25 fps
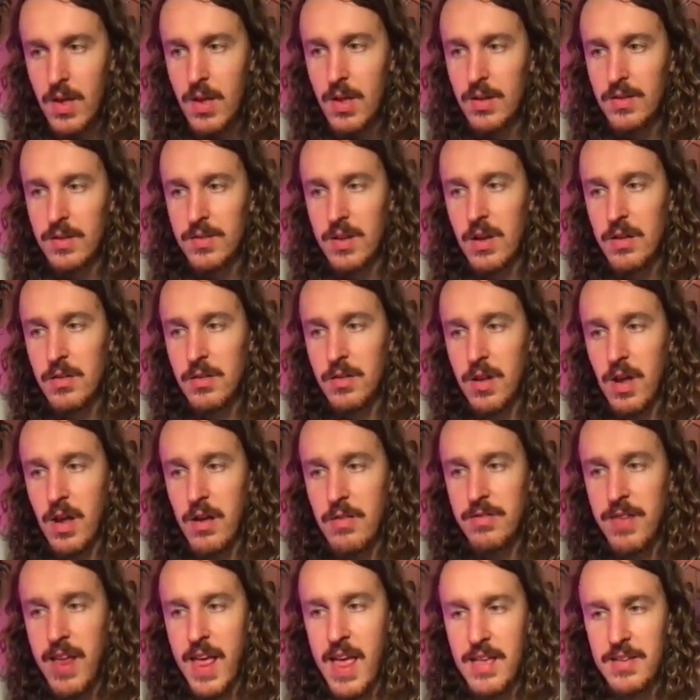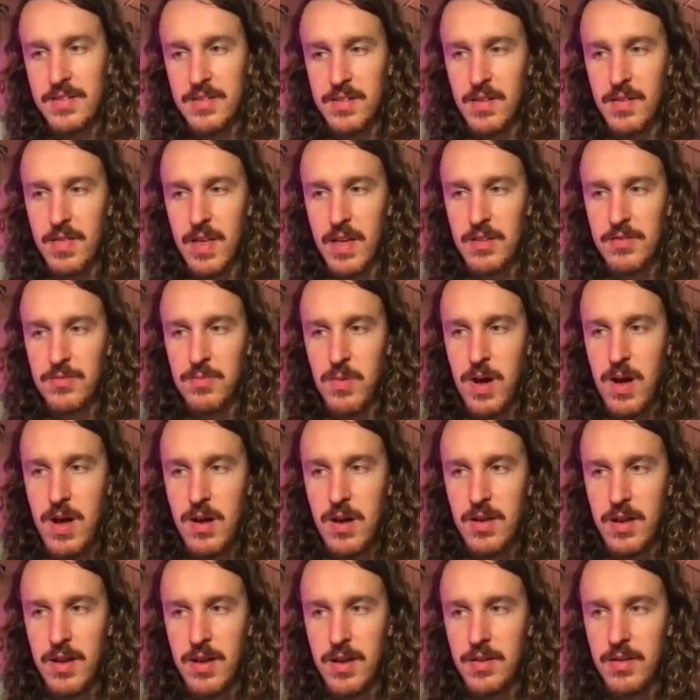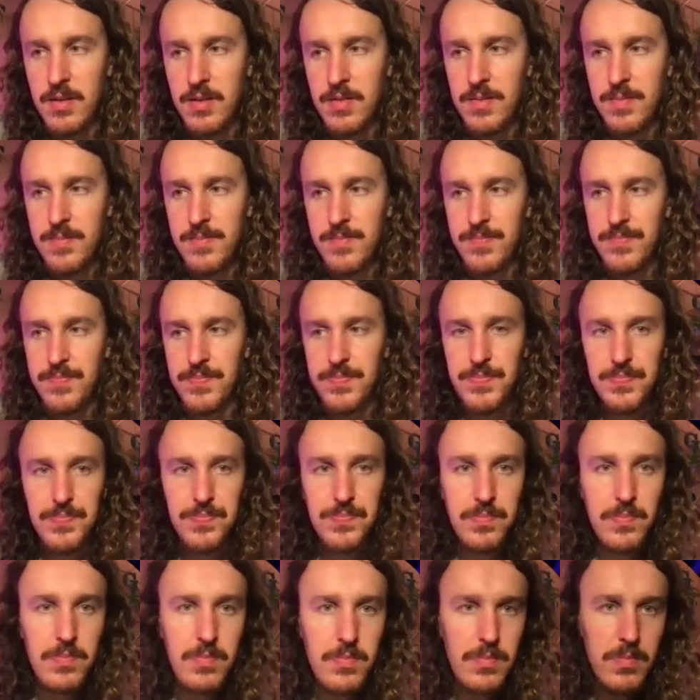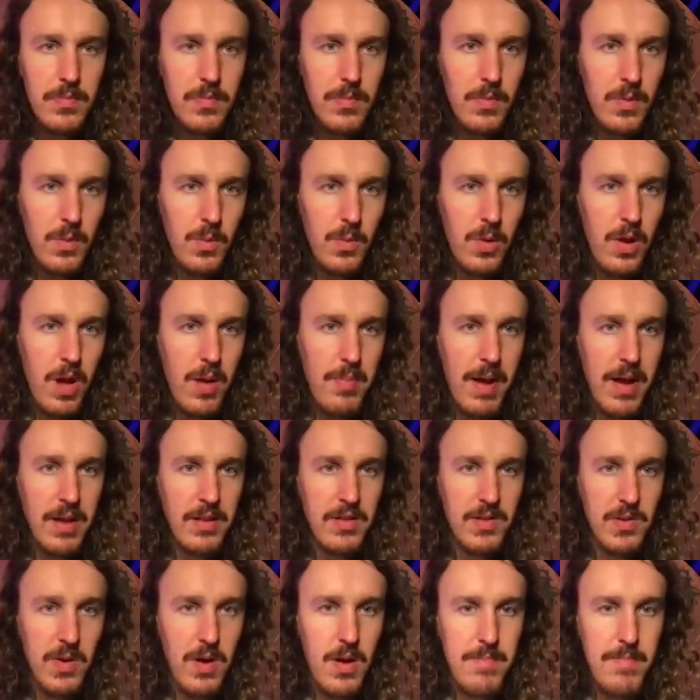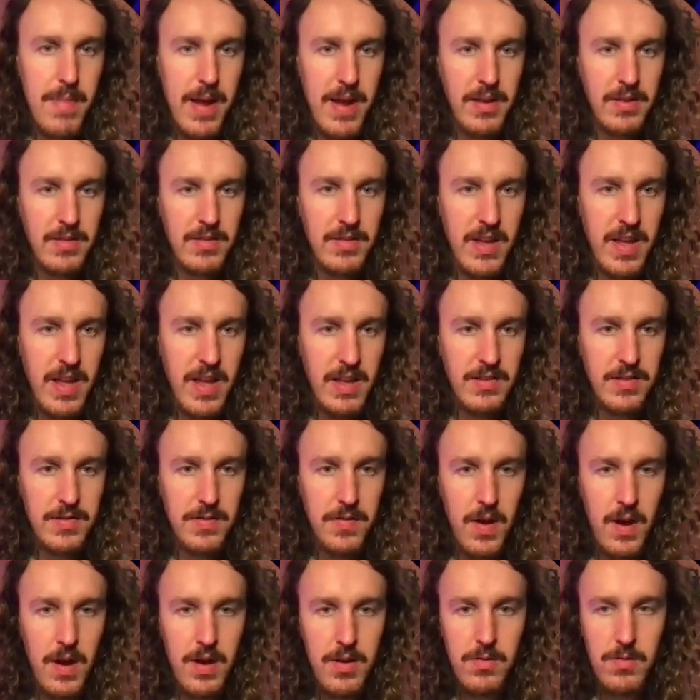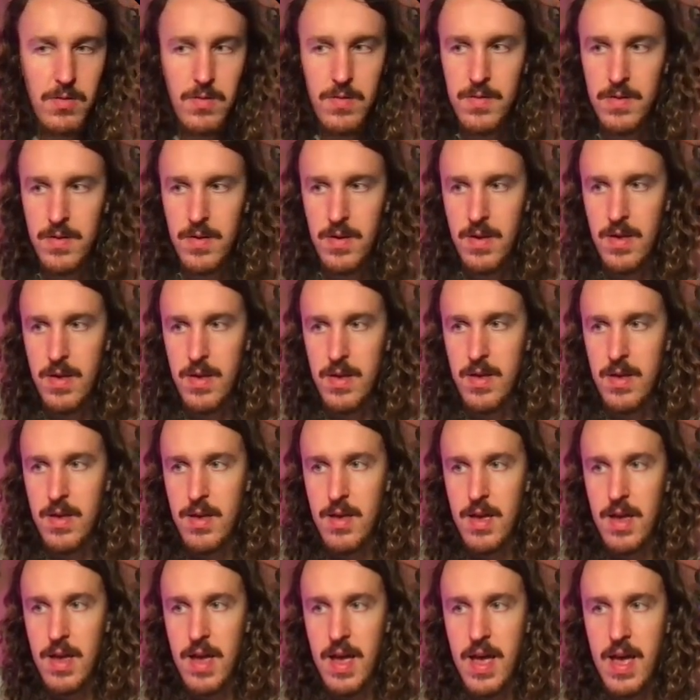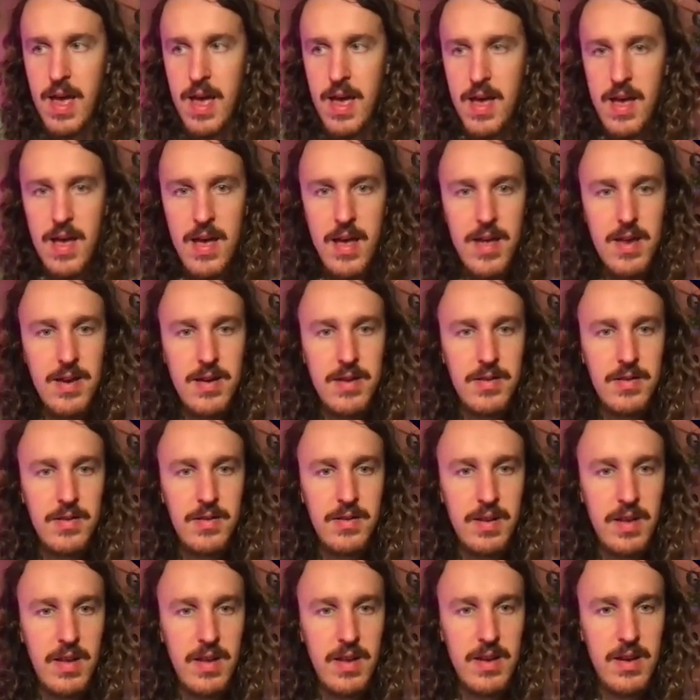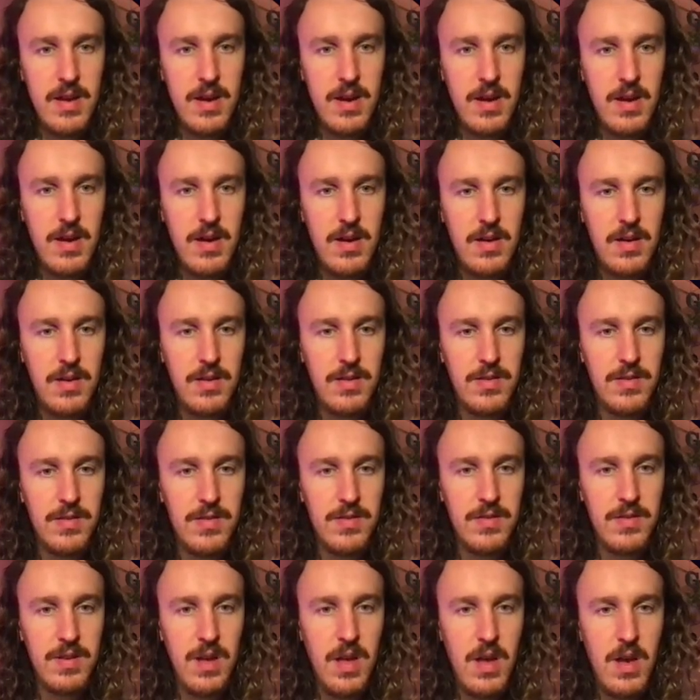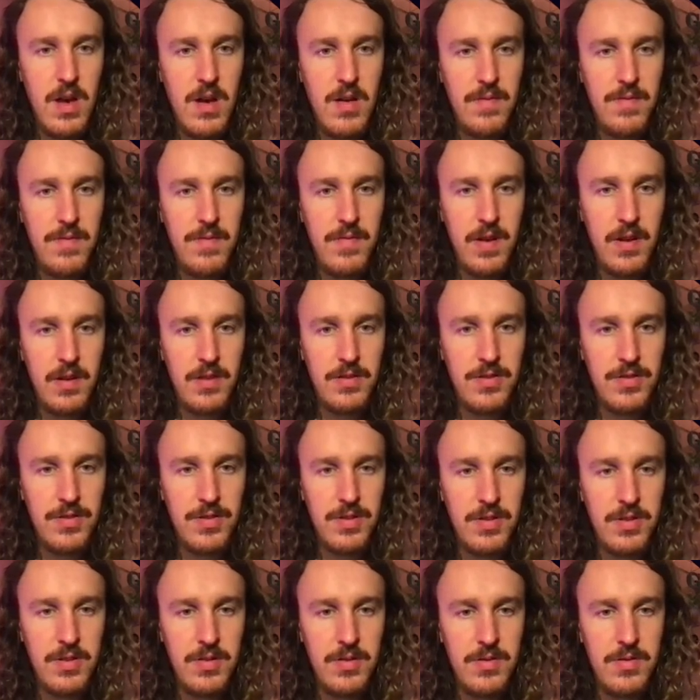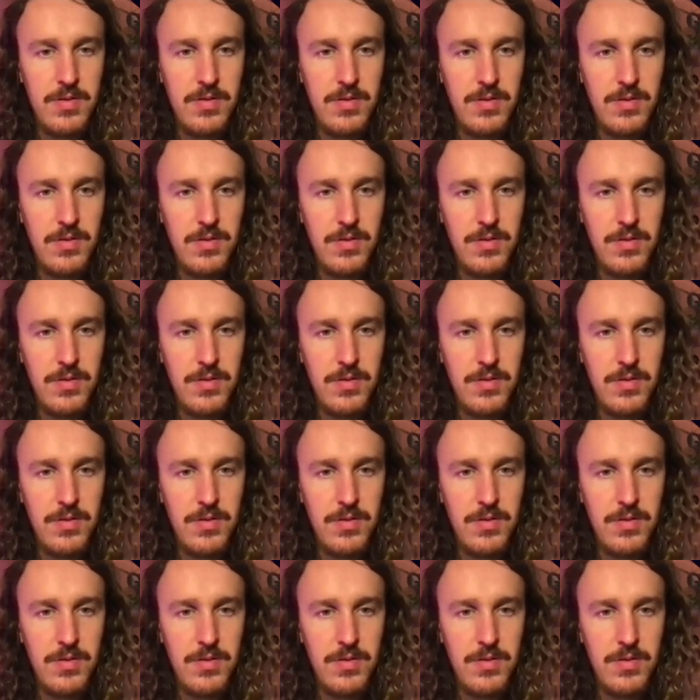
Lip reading: So to go test if that's working, we'll go back to our main TS file, and in our start function,